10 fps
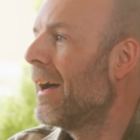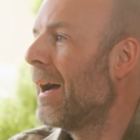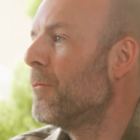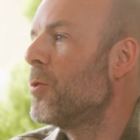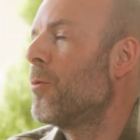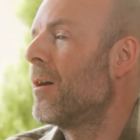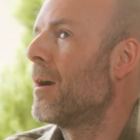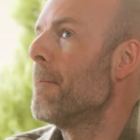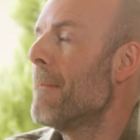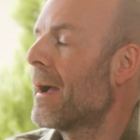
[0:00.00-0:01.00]
um, who
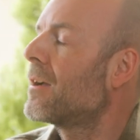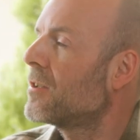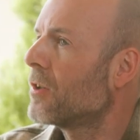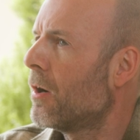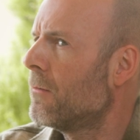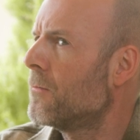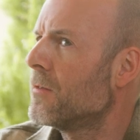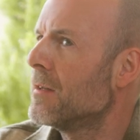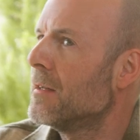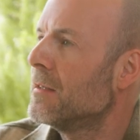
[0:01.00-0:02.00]
are a mix
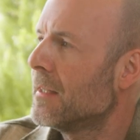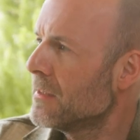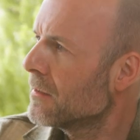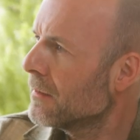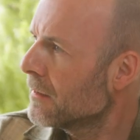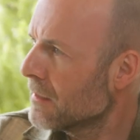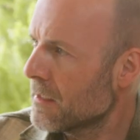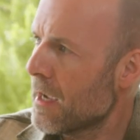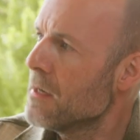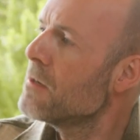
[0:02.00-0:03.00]
of the digital
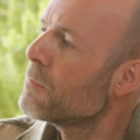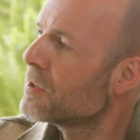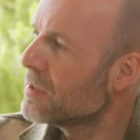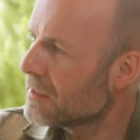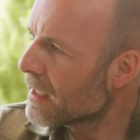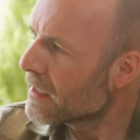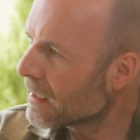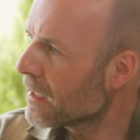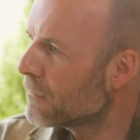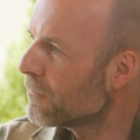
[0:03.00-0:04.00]
design, which is a dedicated